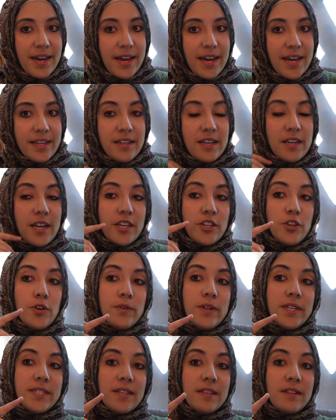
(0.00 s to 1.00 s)
And then I
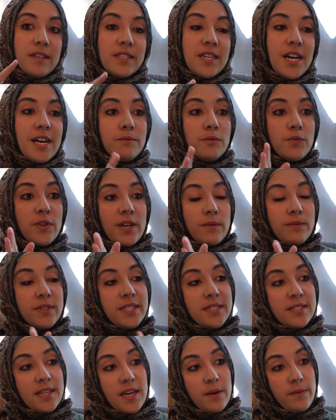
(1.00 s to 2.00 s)
noticed that the times when I would
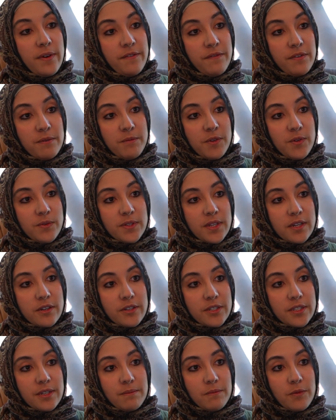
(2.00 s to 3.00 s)
stay away from music
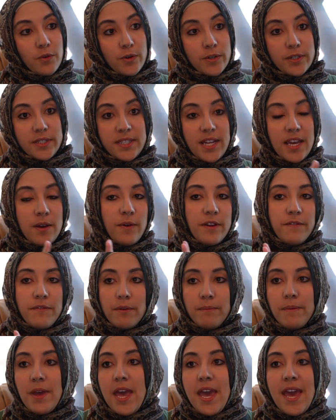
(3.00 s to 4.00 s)
or some, or stay away
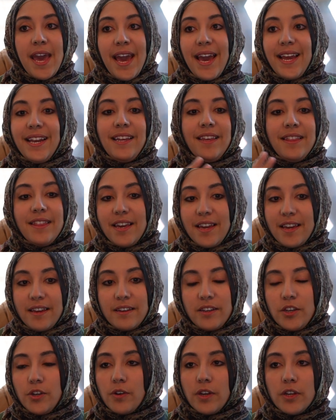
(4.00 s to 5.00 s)
from
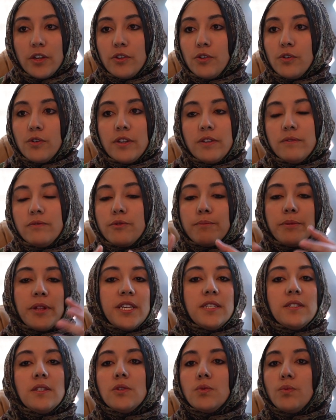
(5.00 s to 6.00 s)
anything, you could
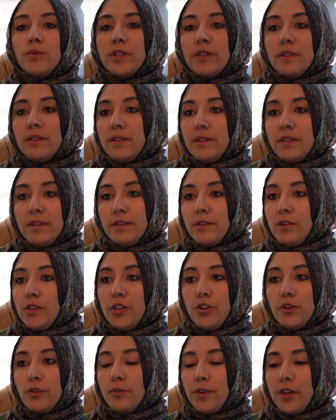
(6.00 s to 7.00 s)
replace this with,
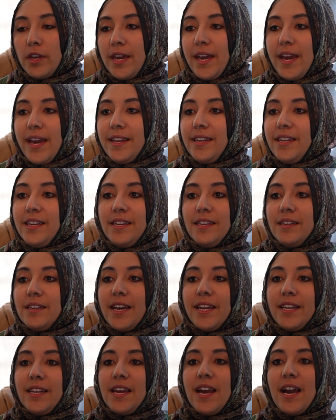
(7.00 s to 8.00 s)
you know,
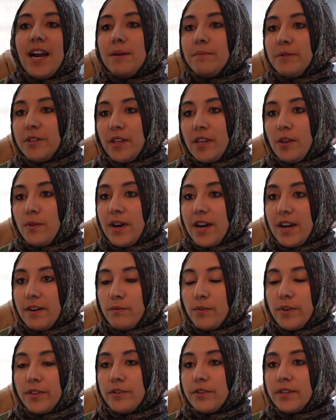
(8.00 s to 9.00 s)
any habit that you
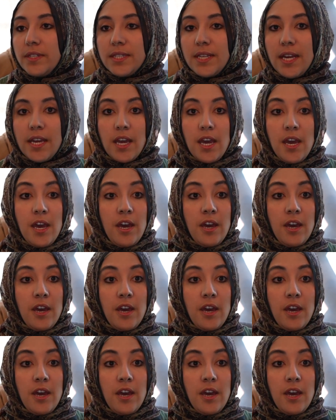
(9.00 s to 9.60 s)
have, whether it's like